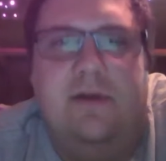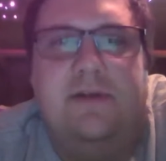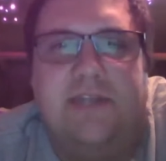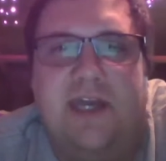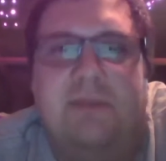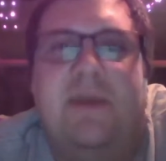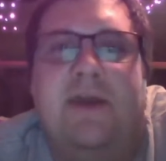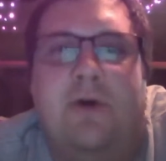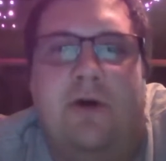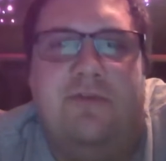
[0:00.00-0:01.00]
he's got to
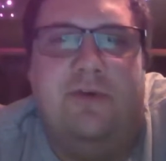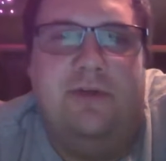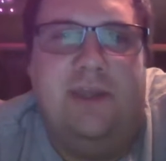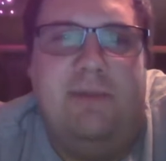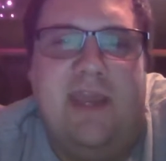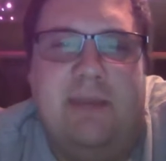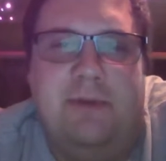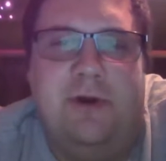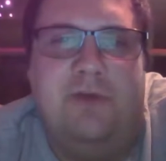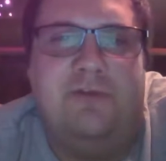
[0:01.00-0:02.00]
make offer. You can make him
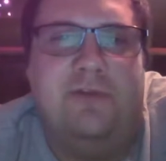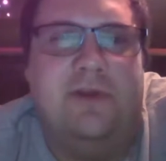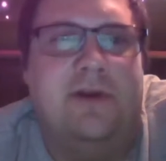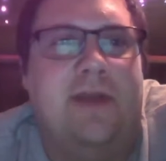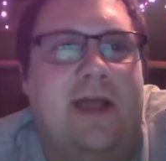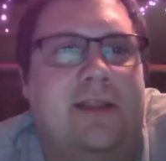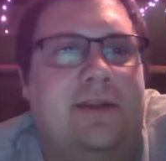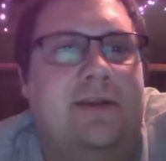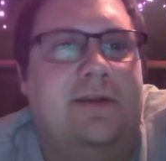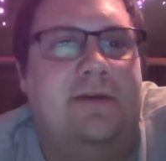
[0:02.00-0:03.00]
an offer there, Alan.